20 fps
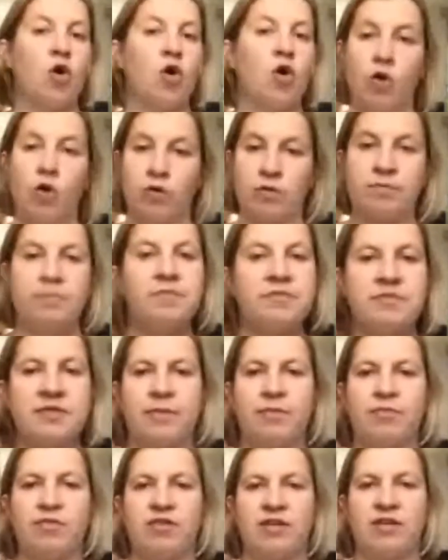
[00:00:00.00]
or
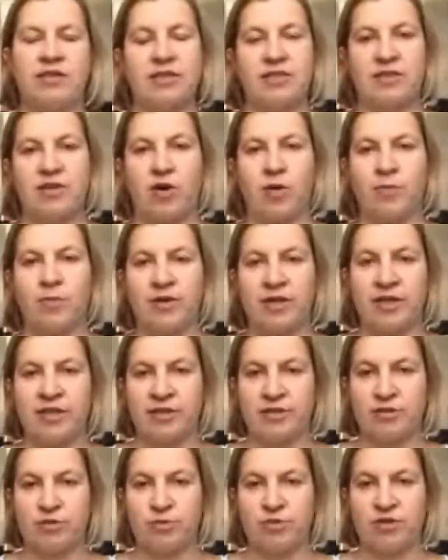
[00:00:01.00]
something that's commonly
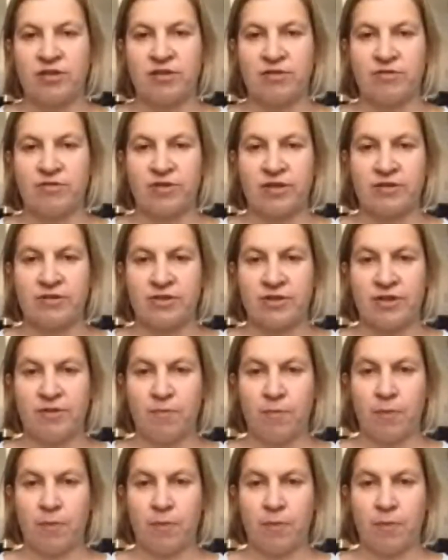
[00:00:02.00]
used within the field.